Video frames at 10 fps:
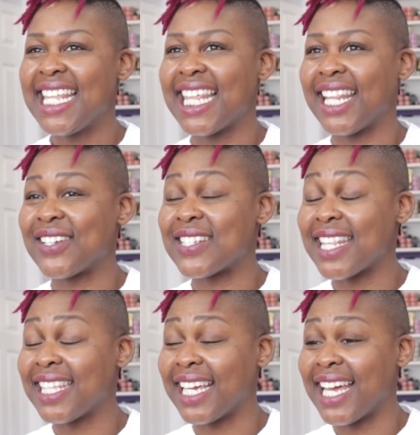That there's
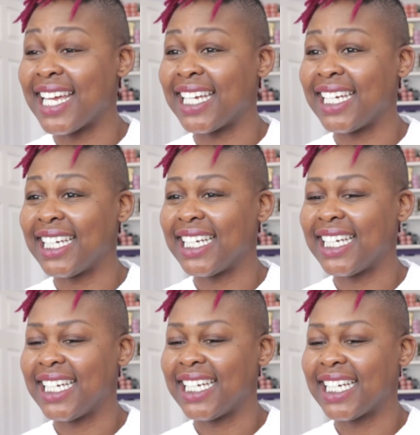nothing I
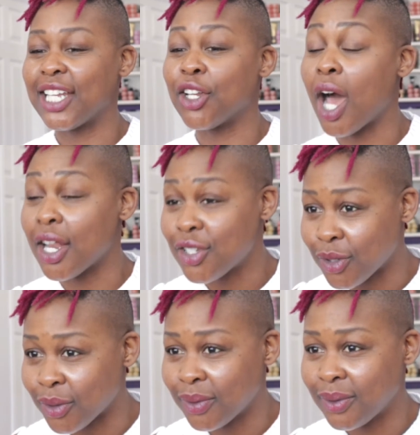cannot
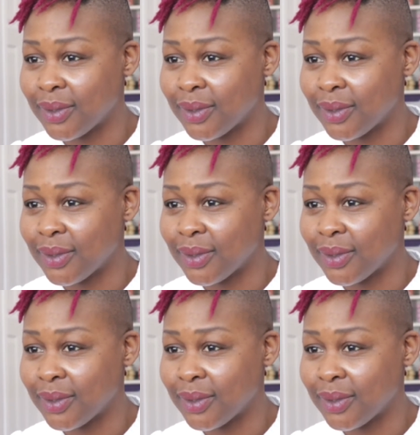do.